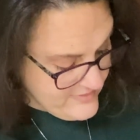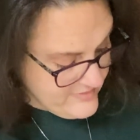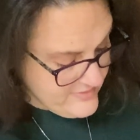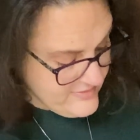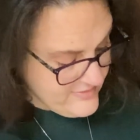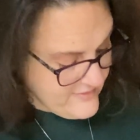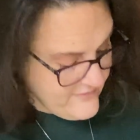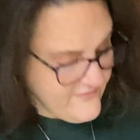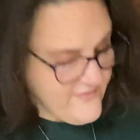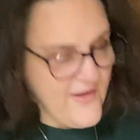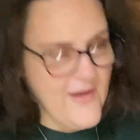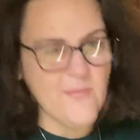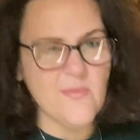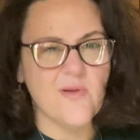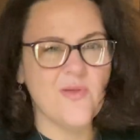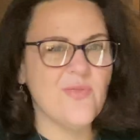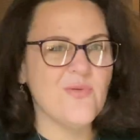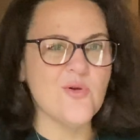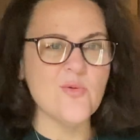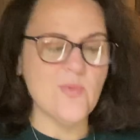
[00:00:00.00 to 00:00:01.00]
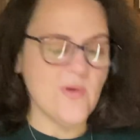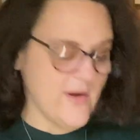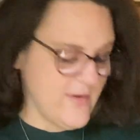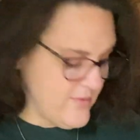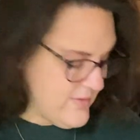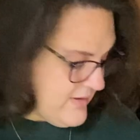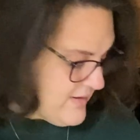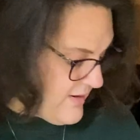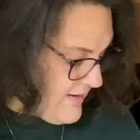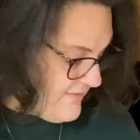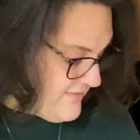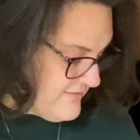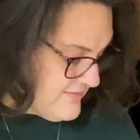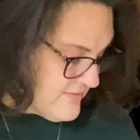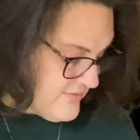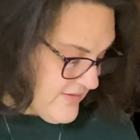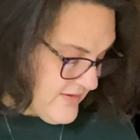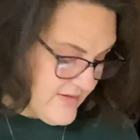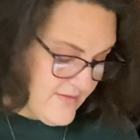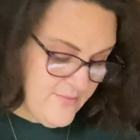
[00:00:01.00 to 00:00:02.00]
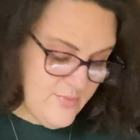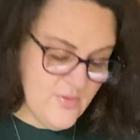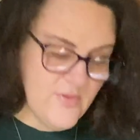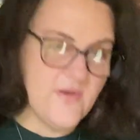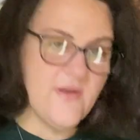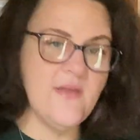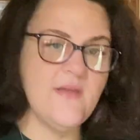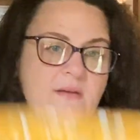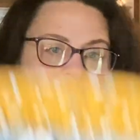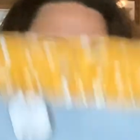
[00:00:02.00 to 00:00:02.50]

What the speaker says: the fabric through, but I don't care. I still think it's pretty.